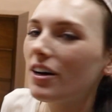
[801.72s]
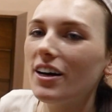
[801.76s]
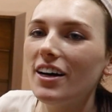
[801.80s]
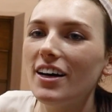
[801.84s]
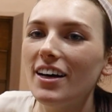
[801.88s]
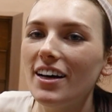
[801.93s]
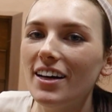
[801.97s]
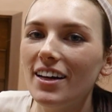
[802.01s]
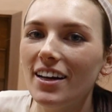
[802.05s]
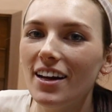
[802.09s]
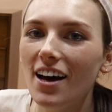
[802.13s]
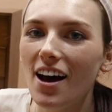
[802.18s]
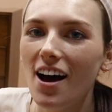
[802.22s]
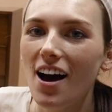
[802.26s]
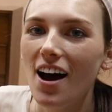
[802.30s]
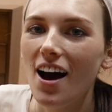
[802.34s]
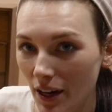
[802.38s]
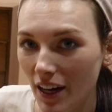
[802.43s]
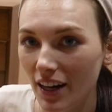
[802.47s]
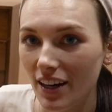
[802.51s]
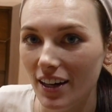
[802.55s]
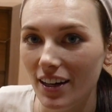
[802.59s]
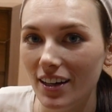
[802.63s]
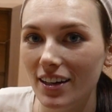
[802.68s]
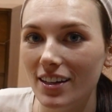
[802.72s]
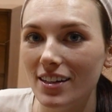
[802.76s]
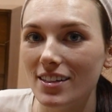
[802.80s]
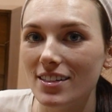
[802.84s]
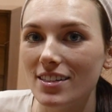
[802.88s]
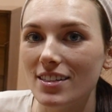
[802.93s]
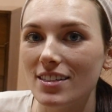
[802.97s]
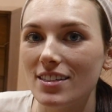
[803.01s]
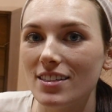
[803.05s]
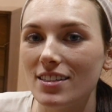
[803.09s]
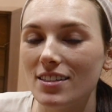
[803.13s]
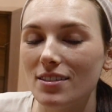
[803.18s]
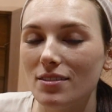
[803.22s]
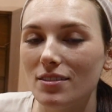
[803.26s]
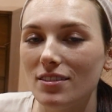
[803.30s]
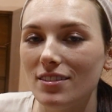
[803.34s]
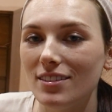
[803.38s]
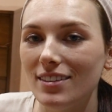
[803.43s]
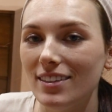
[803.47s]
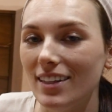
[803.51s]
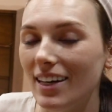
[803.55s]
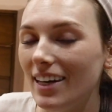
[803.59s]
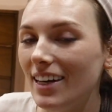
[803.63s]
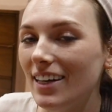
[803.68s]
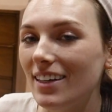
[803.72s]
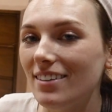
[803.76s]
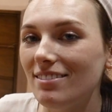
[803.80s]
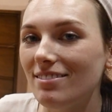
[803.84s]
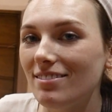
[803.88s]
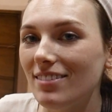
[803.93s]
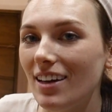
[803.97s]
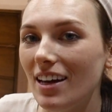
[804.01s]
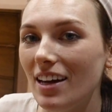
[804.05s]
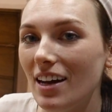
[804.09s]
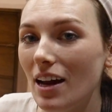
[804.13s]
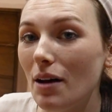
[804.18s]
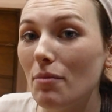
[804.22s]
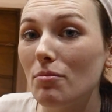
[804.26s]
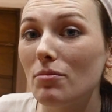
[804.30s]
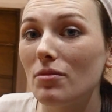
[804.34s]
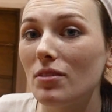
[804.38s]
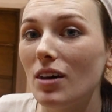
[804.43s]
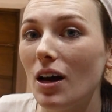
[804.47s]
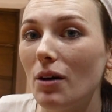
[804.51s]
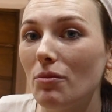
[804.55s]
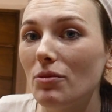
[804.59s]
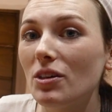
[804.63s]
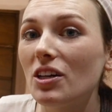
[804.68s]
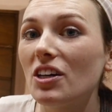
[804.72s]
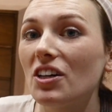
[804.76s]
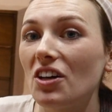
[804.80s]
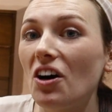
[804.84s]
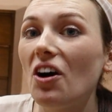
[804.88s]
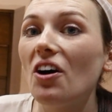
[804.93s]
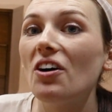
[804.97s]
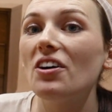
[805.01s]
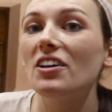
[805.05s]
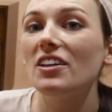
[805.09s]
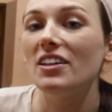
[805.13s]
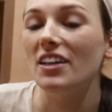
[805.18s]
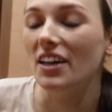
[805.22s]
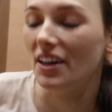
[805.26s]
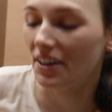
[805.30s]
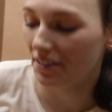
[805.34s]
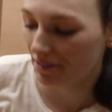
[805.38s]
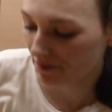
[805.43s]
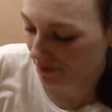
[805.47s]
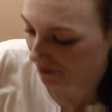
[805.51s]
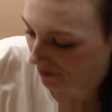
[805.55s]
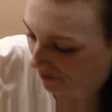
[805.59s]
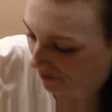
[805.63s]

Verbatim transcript: good, but it is late and I'm, I'm gonna call it a night.